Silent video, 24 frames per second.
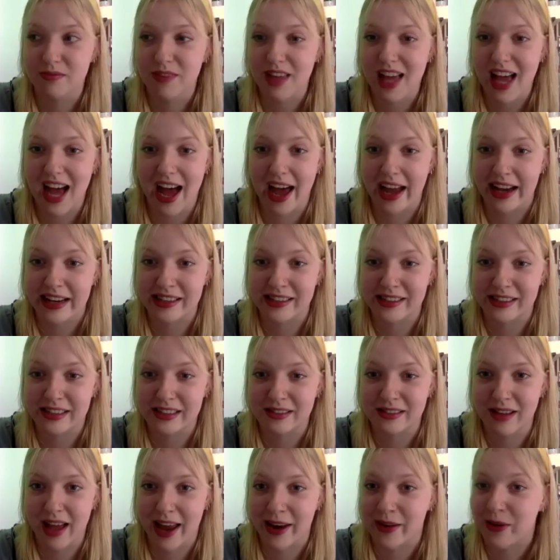and
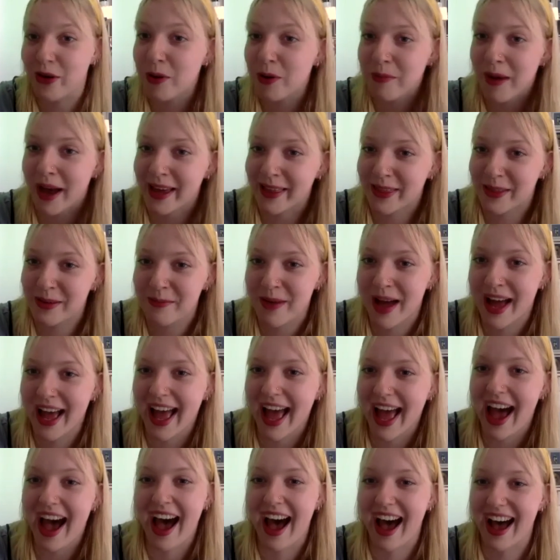not pay them,
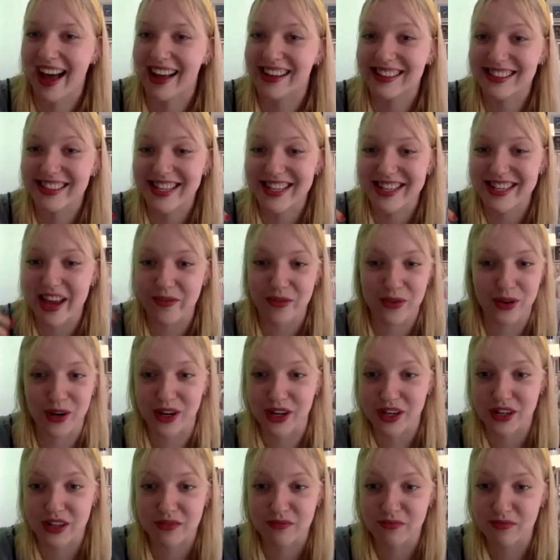and everyone
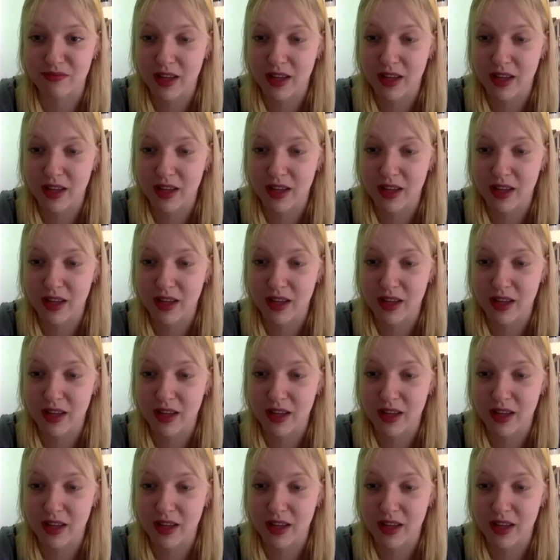can.